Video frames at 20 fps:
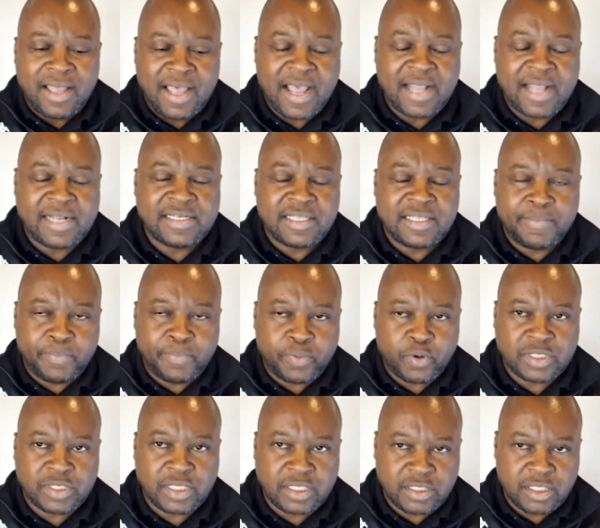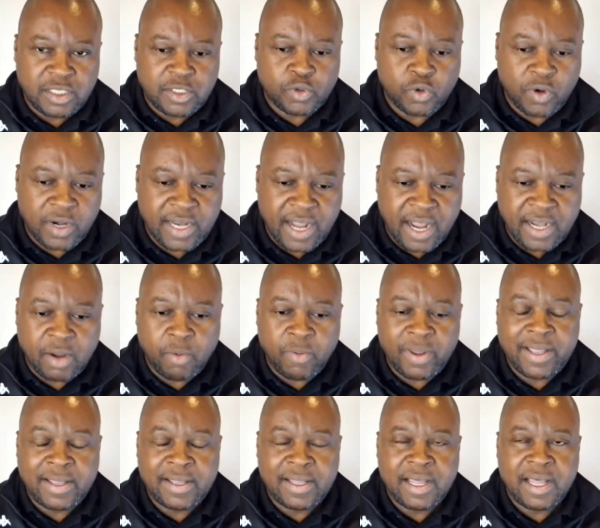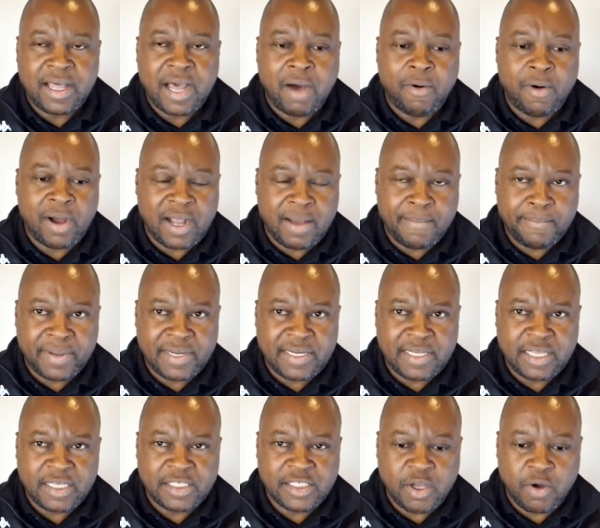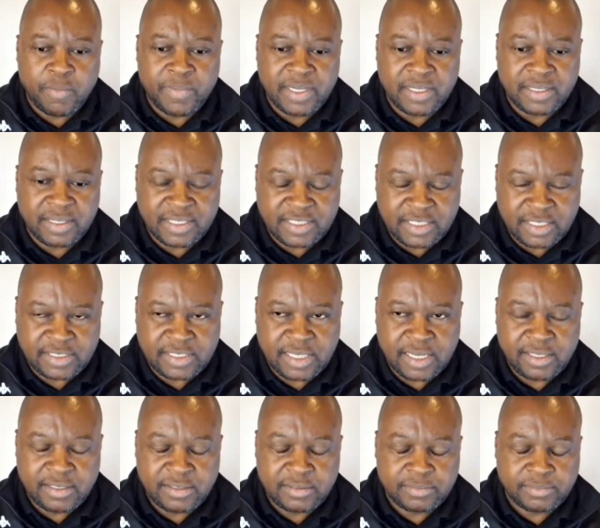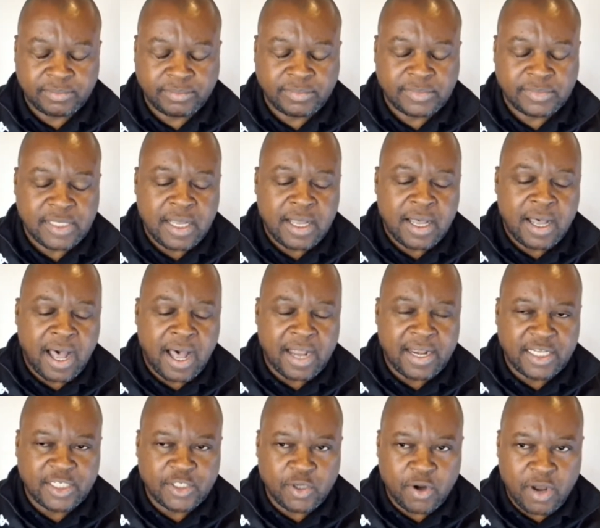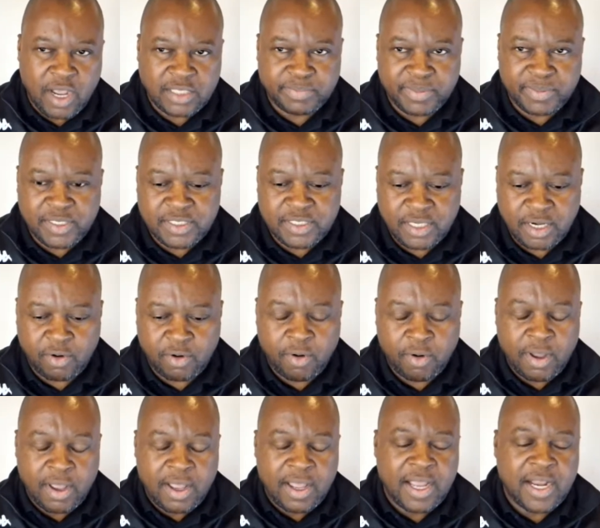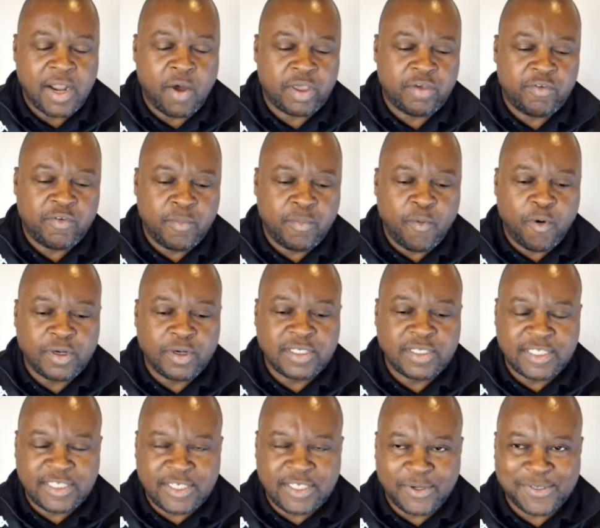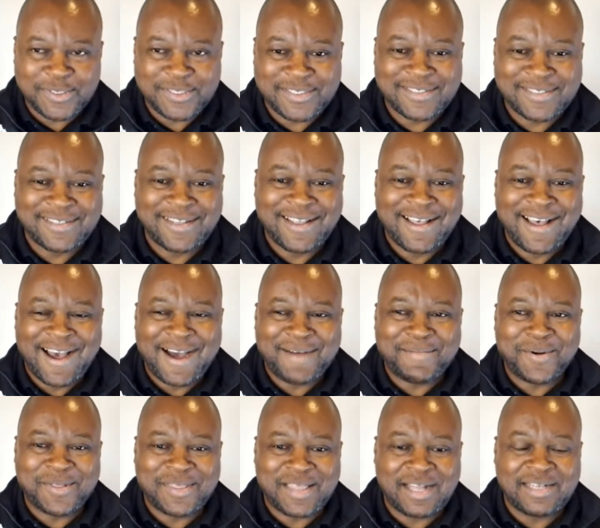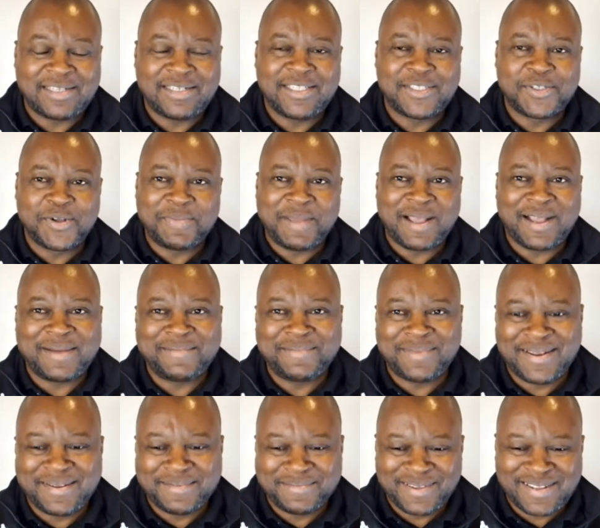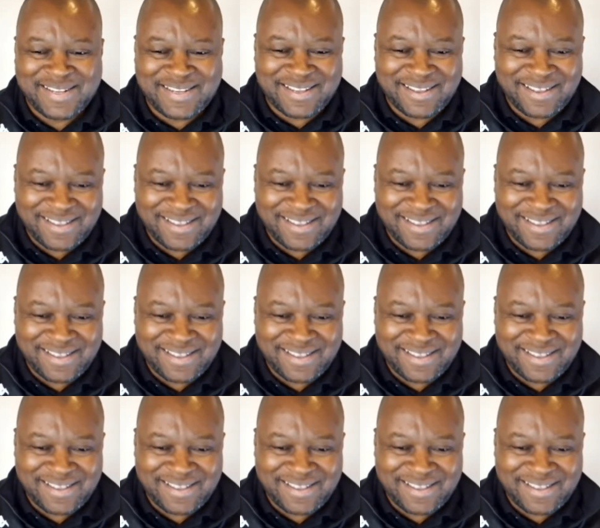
and the process is already underway. Our company has now been registered, a National High-Speed Rail, and I'll give you more details about that. It's not my company, but